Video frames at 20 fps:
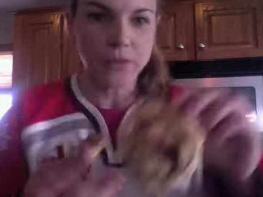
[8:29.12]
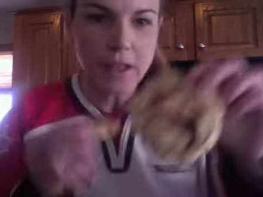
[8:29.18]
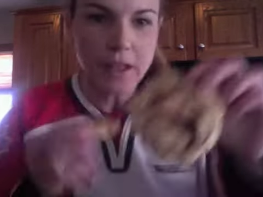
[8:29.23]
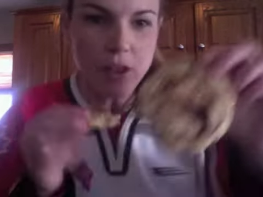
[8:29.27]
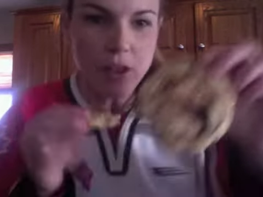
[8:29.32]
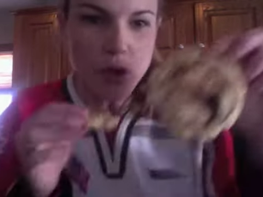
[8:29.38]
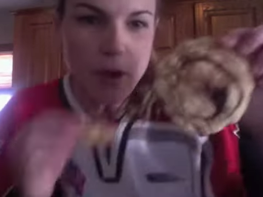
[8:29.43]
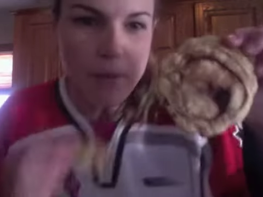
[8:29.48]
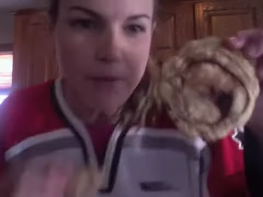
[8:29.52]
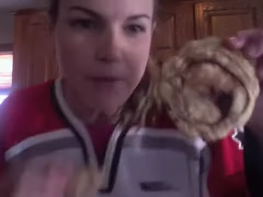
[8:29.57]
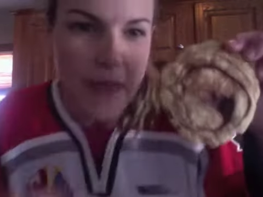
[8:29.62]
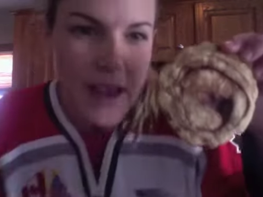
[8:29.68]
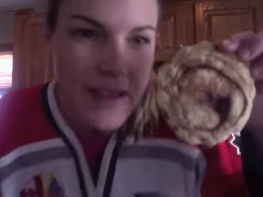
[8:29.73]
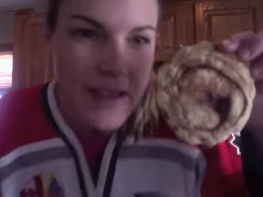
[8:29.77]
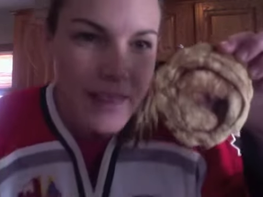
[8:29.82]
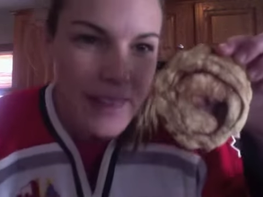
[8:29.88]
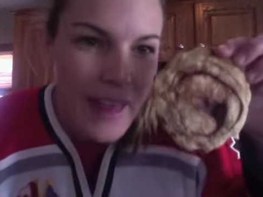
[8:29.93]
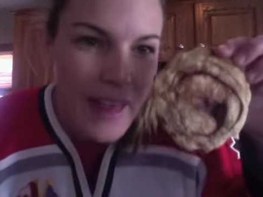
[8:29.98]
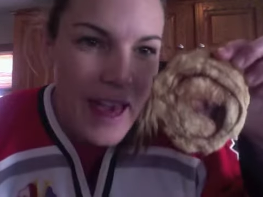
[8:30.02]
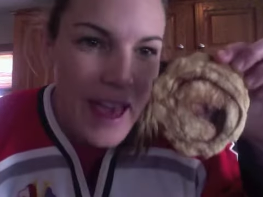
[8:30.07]
You can make
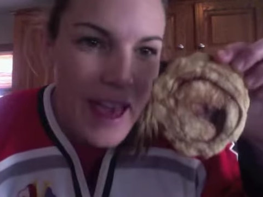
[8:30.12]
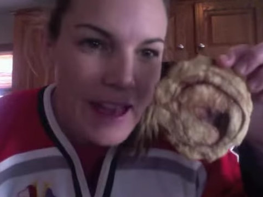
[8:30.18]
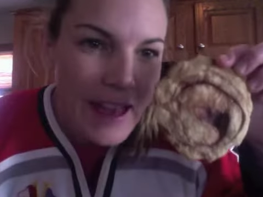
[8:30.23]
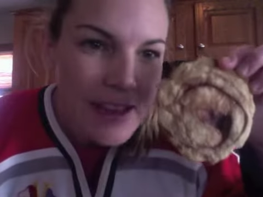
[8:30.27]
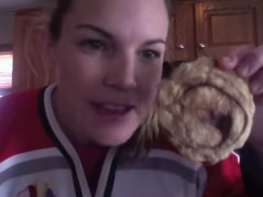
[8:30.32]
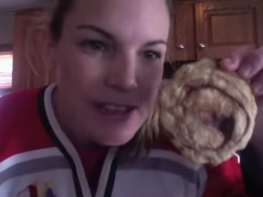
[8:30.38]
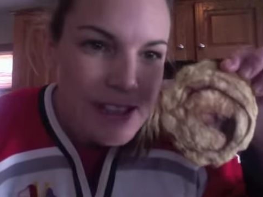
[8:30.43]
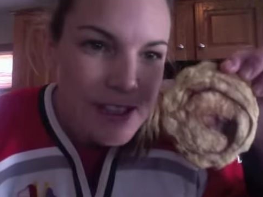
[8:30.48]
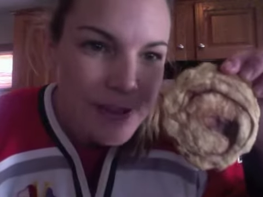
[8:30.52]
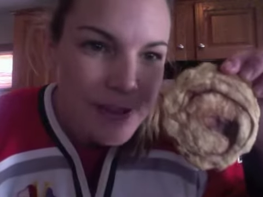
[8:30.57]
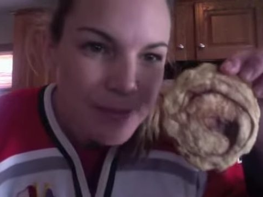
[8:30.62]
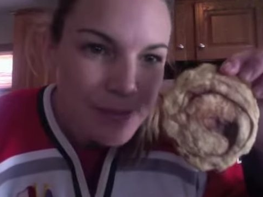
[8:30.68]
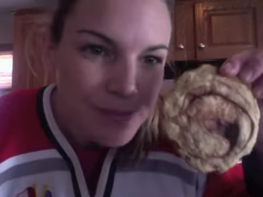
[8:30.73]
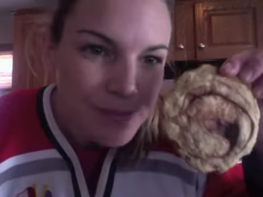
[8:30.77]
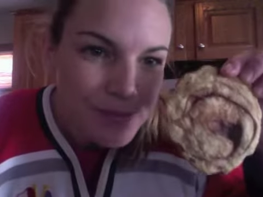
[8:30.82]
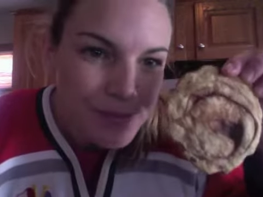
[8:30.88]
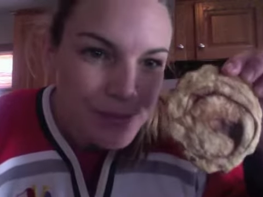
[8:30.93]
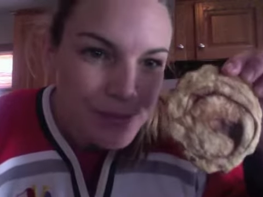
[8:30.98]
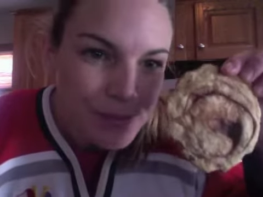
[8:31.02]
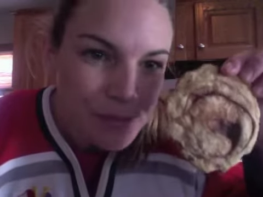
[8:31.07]
that
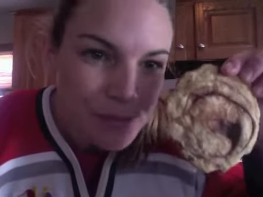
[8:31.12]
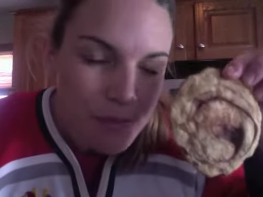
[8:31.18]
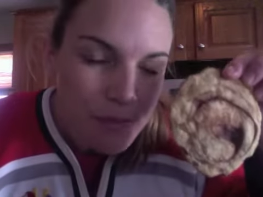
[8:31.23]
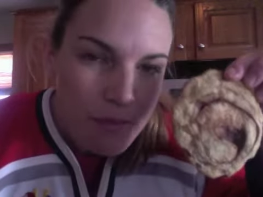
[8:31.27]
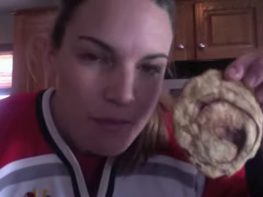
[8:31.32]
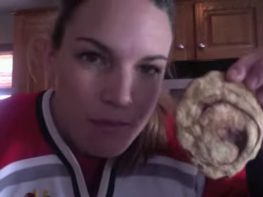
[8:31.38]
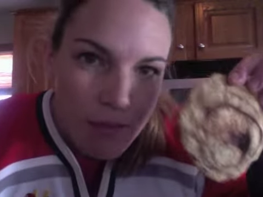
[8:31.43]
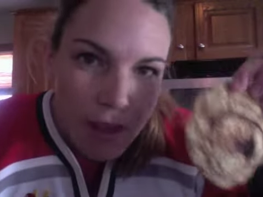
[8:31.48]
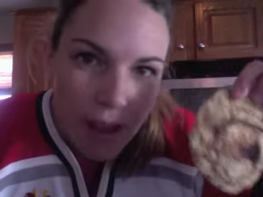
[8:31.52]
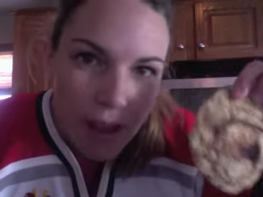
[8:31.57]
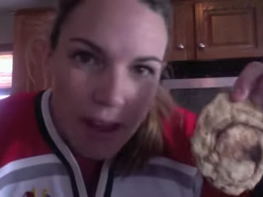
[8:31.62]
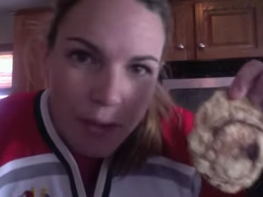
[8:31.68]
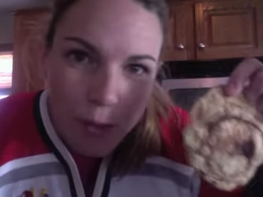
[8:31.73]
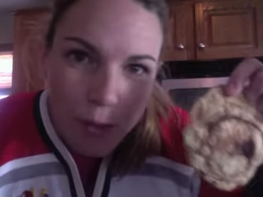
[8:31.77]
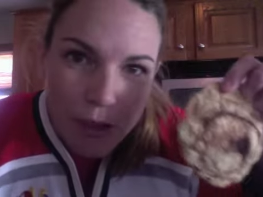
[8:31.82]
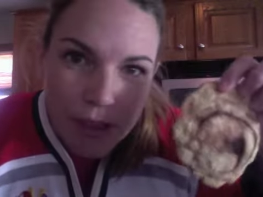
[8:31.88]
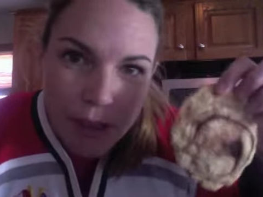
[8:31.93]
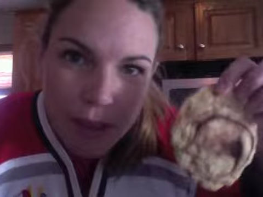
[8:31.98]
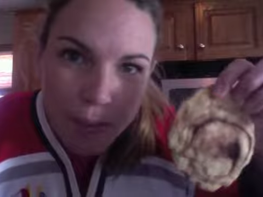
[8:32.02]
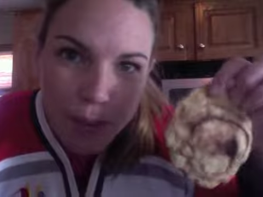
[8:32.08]
and
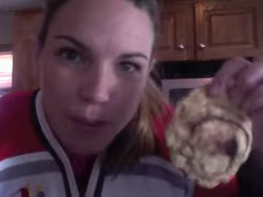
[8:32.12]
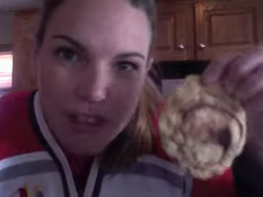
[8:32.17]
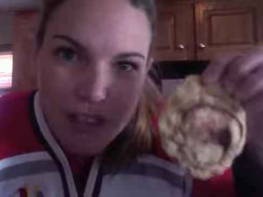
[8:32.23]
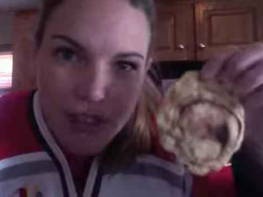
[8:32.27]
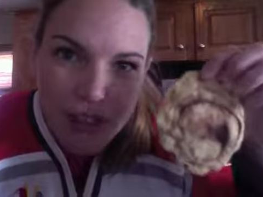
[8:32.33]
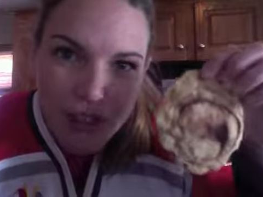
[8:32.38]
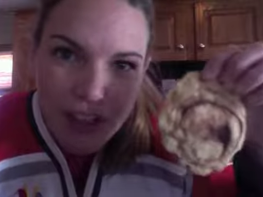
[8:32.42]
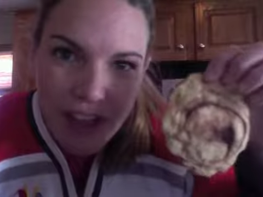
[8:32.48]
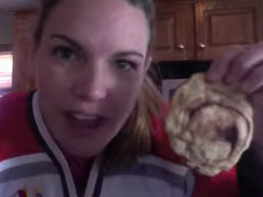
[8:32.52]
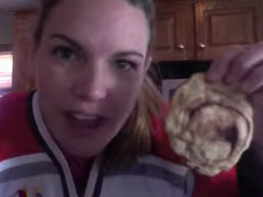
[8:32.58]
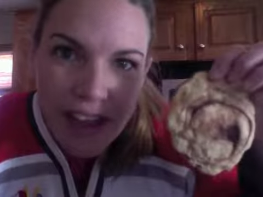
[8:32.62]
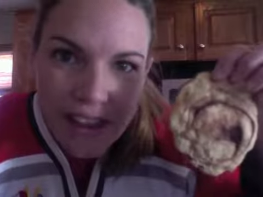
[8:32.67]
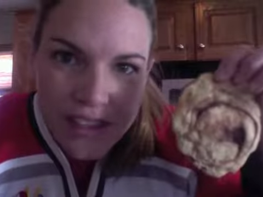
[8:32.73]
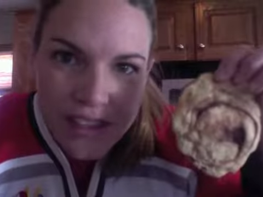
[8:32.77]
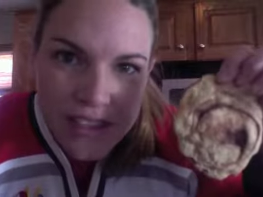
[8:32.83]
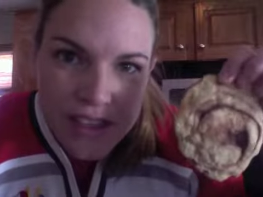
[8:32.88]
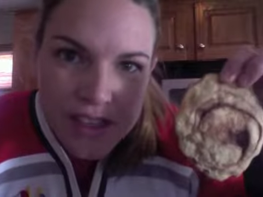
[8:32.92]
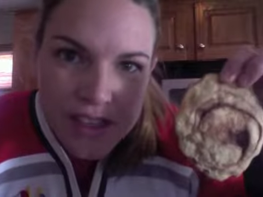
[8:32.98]
really impress your guests.